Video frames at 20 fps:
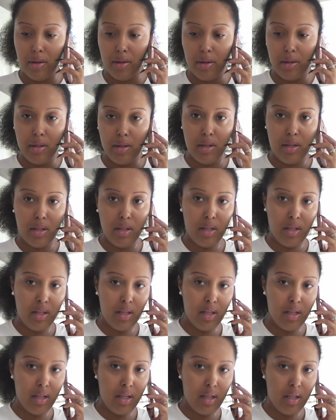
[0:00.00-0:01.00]

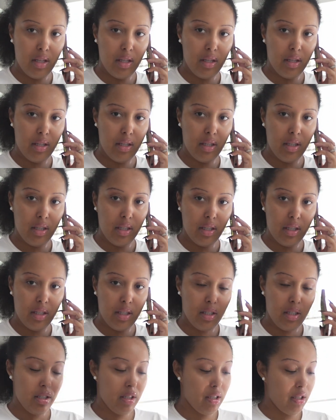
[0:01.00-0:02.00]

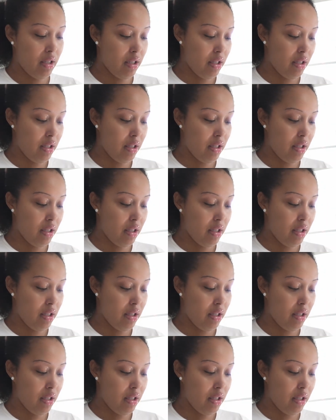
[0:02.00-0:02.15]
Nothing is said.